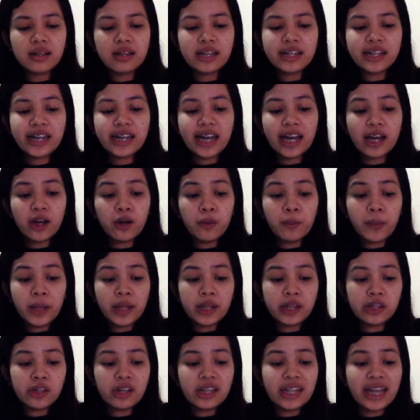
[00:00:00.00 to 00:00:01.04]

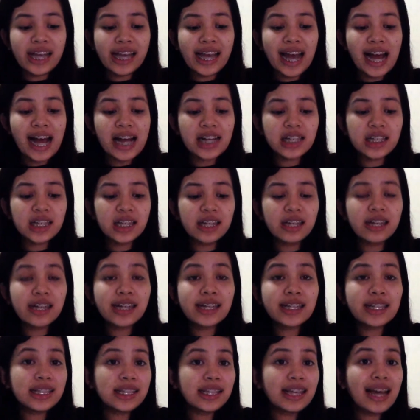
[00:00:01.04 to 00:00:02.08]
ni-recommend to, like Ashley
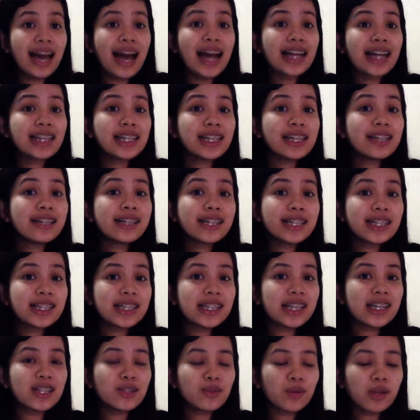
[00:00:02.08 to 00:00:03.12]
Garcia. Ashley
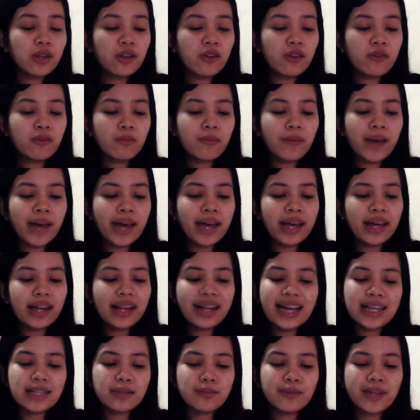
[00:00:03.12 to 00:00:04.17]
Garcia is one of my
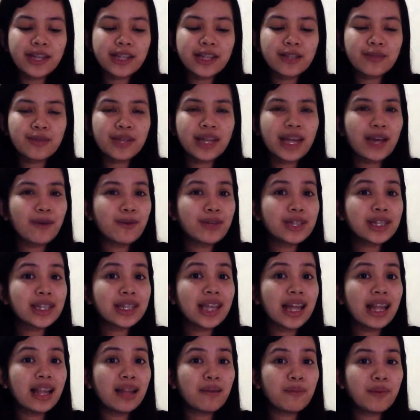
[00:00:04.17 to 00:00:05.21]
classmates when I was in
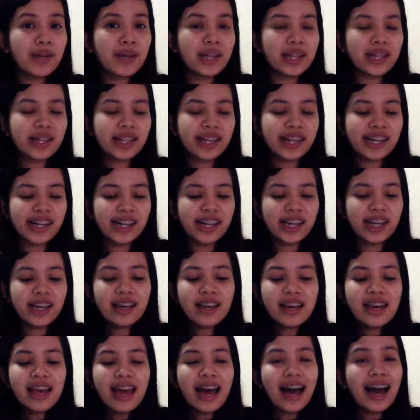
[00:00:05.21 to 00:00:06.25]
elementary.
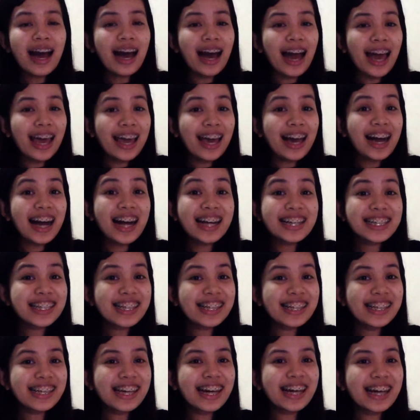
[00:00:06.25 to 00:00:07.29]
Hi
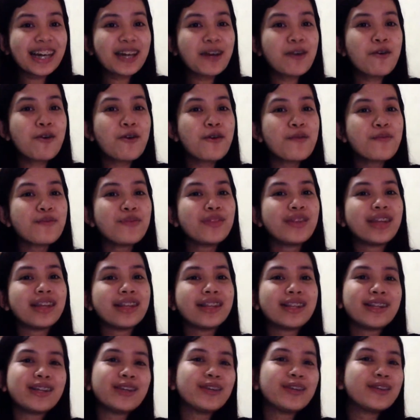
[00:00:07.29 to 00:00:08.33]
Ashley, I hope that
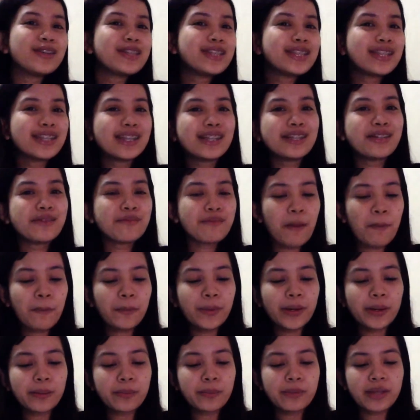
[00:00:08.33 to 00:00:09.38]
you still
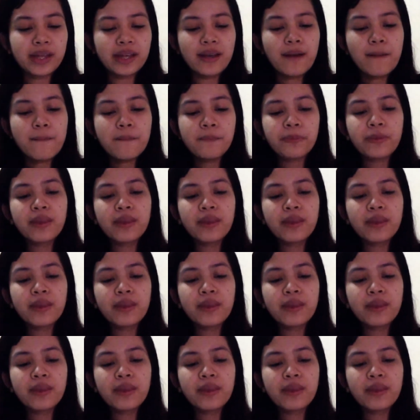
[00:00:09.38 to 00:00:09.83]
remember me.